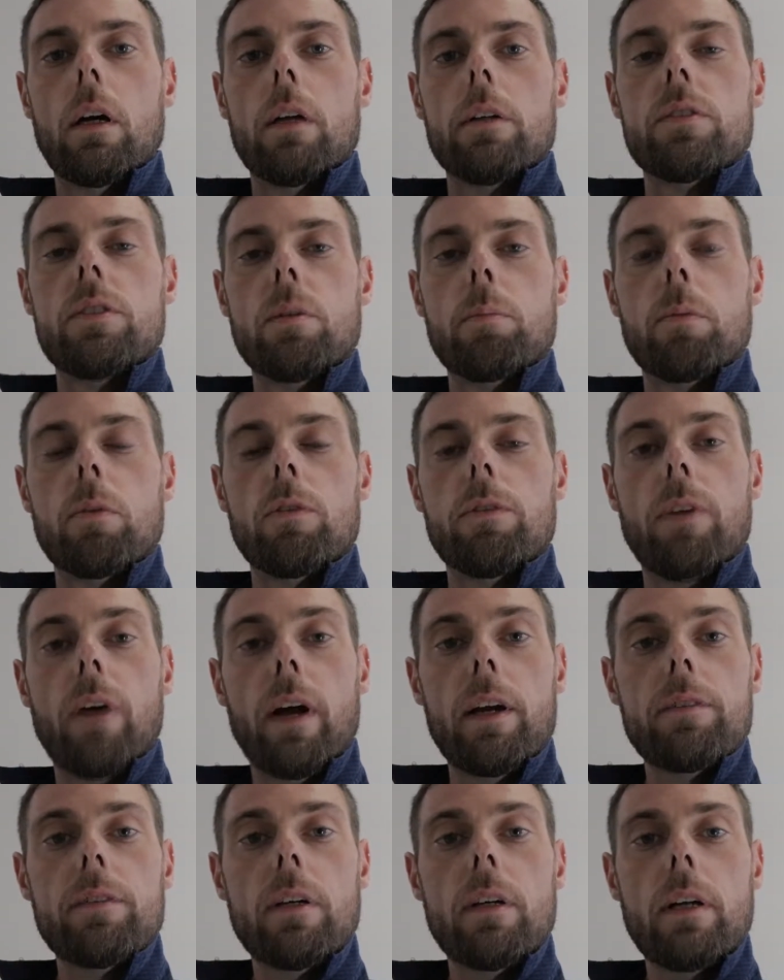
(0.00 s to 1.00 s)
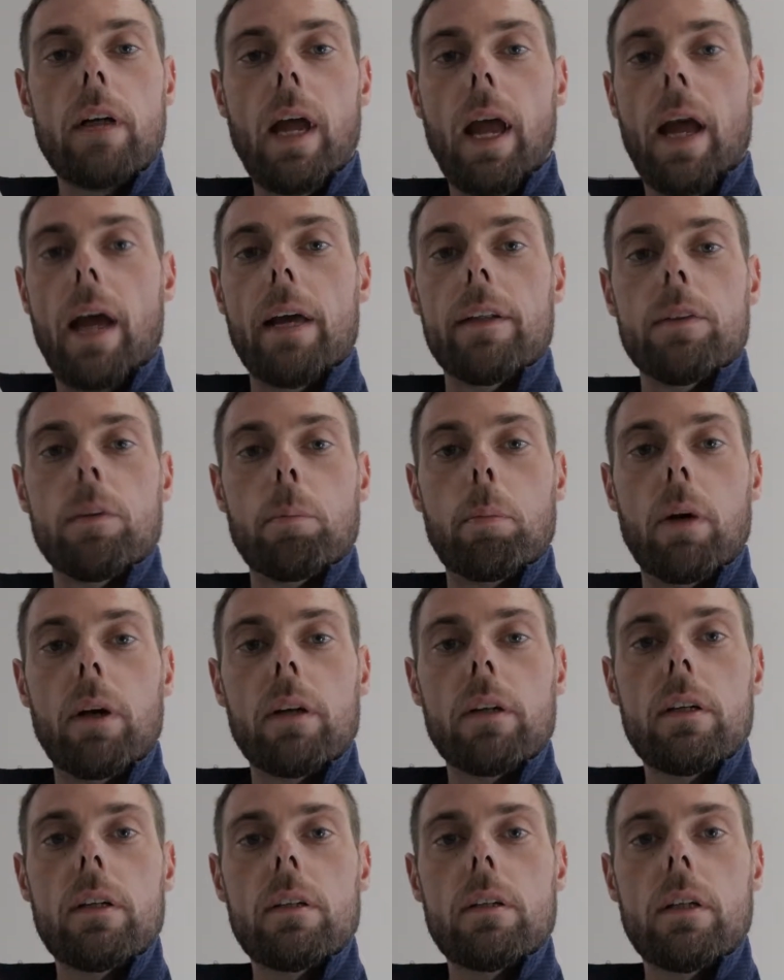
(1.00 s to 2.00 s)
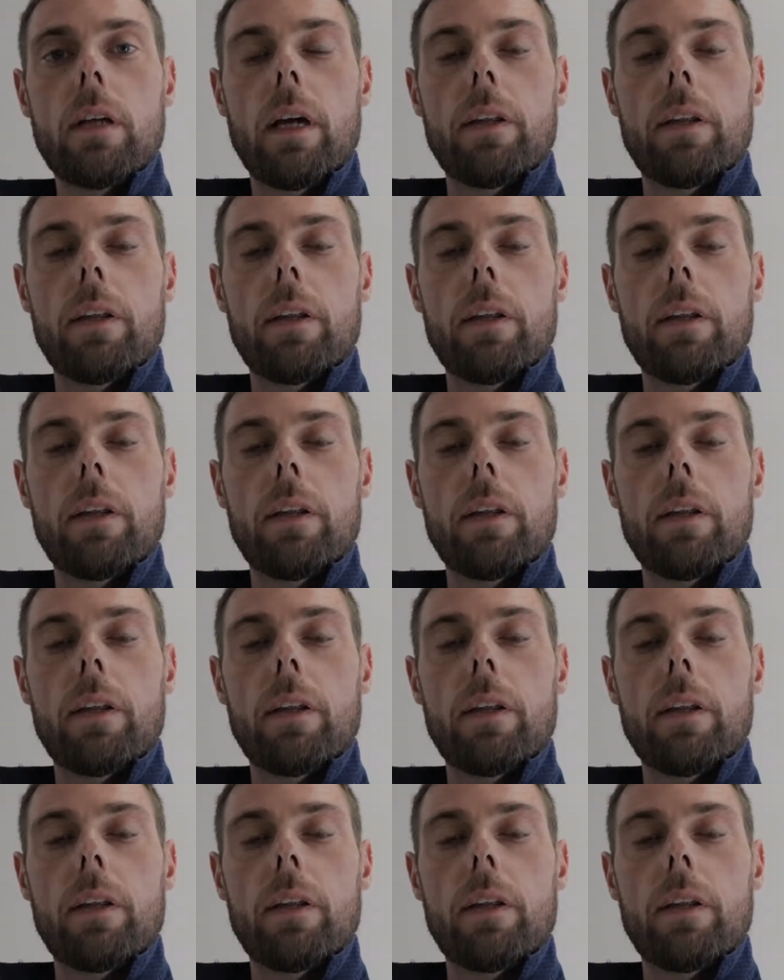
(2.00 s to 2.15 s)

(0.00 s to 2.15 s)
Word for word: a simple favor and the predator